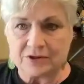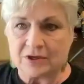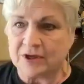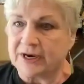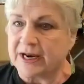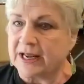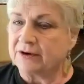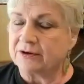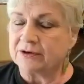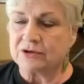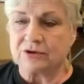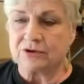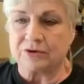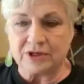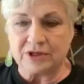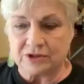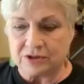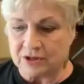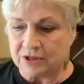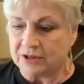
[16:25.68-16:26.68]
an editor
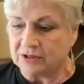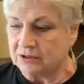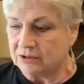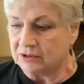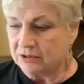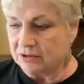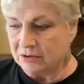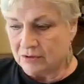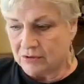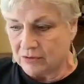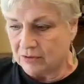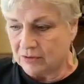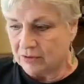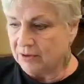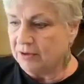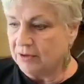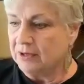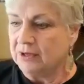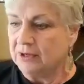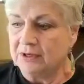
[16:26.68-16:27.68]
at Dutton
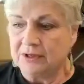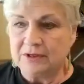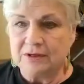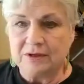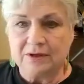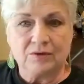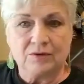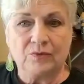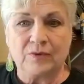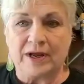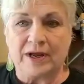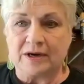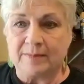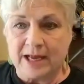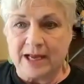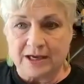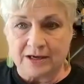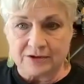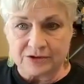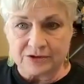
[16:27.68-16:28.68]
or Random
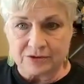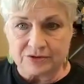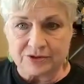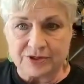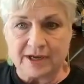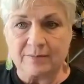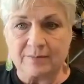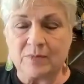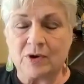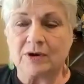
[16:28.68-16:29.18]
House or St.